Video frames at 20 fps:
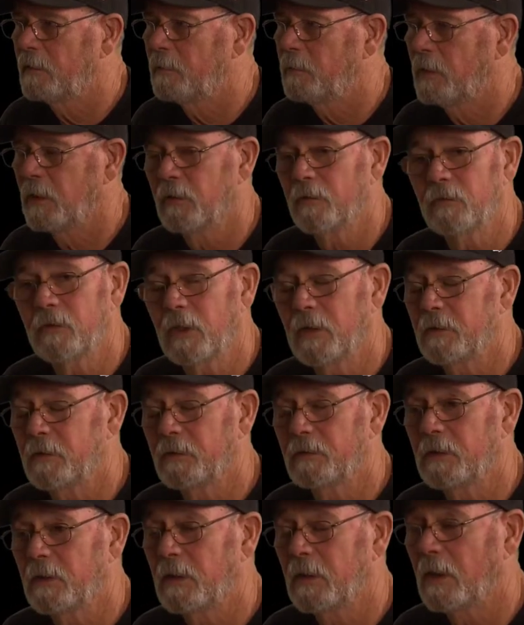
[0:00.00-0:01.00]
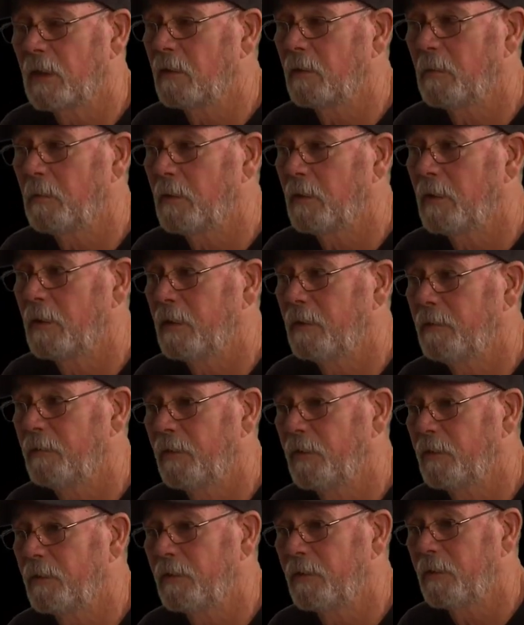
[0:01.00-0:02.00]
But it's not to say that I don't believe
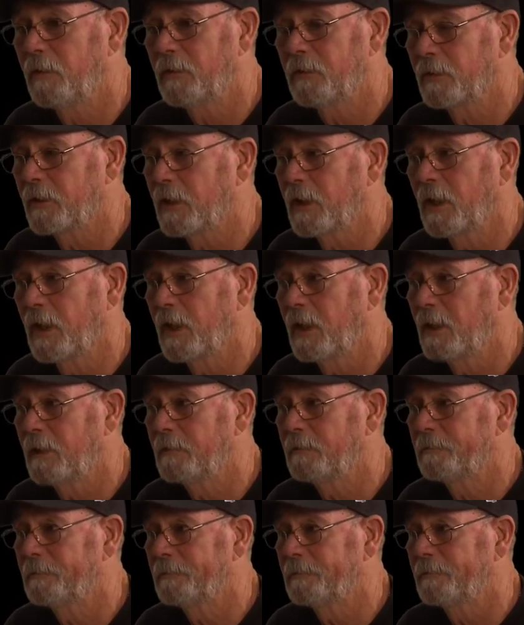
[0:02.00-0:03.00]
that there's a God.